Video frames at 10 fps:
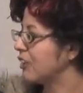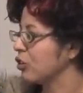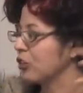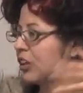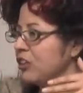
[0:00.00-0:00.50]
and
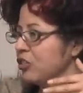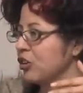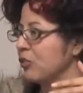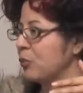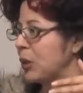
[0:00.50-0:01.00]
so, the
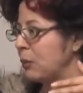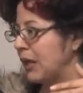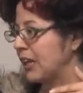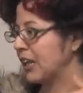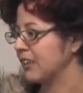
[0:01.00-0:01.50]
history of
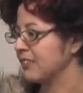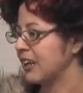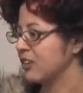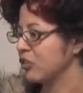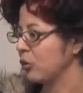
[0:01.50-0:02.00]
printmaking is
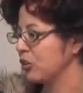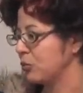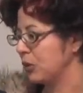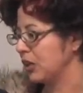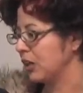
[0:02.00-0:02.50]
that it's always
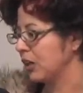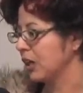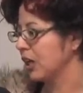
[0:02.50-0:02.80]
been a,